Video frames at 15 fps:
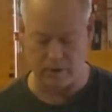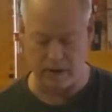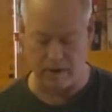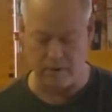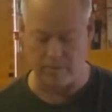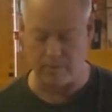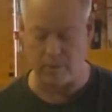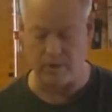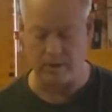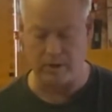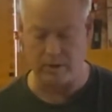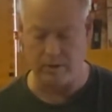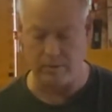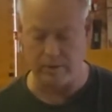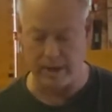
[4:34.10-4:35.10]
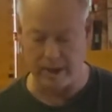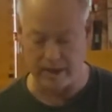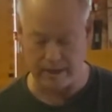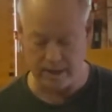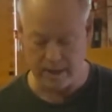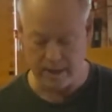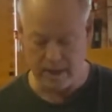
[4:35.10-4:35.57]
how I'm going to do
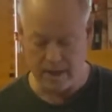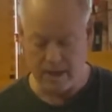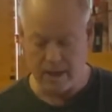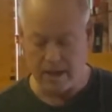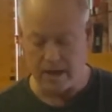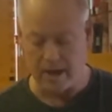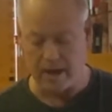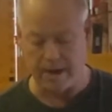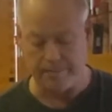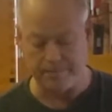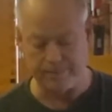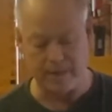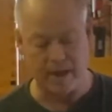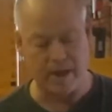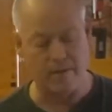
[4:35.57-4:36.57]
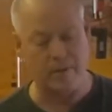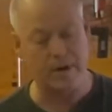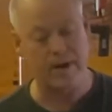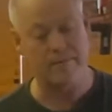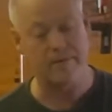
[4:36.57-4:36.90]
that. And what I've